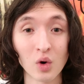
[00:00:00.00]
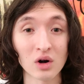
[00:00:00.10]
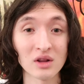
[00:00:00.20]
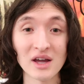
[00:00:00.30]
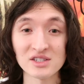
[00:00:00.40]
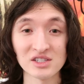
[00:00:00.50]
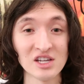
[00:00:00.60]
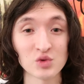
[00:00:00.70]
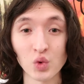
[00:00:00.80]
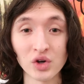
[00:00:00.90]
more or less,
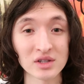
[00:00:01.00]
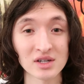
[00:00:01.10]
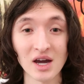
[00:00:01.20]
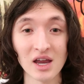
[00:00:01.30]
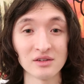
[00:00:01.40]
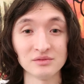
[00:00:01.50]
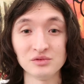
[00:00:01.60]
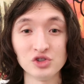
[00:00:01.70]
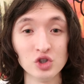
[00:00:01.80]
he's willing to kind of